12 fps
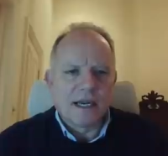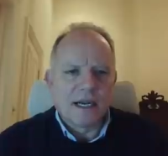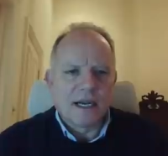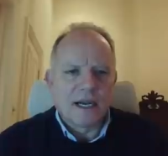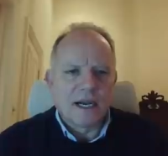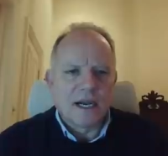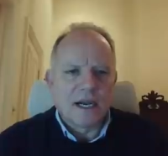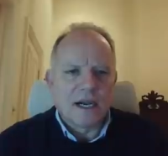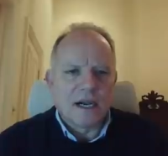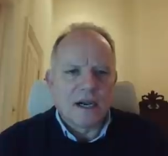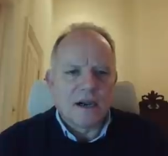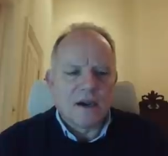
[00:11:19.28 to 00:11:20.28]

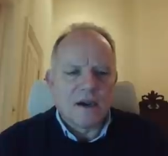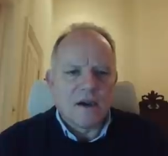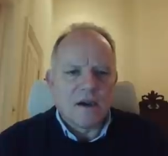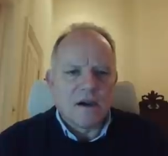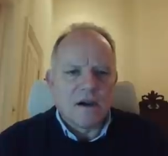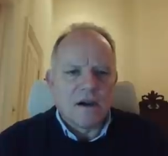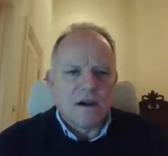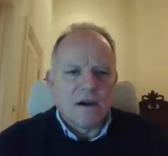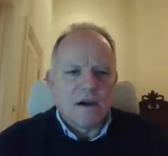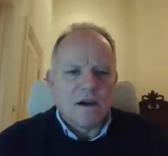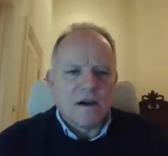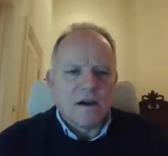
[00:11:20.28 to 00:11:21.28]

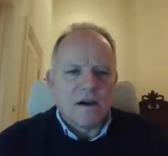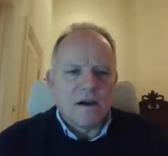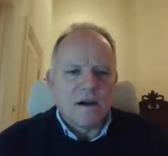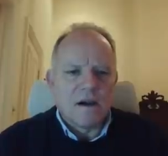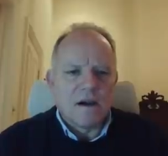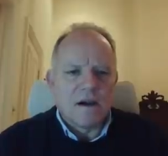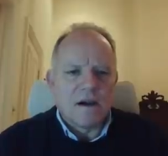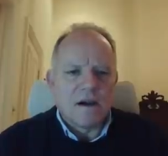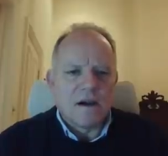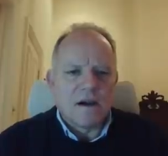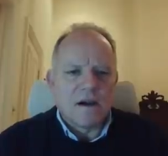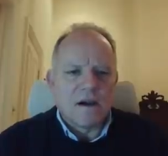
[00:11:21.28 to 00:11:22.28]

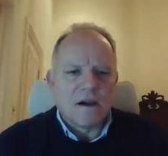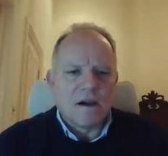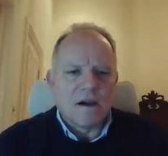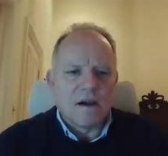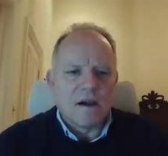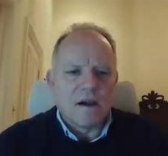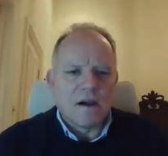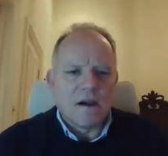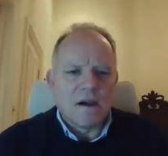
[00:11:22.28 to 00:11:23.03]
(silence)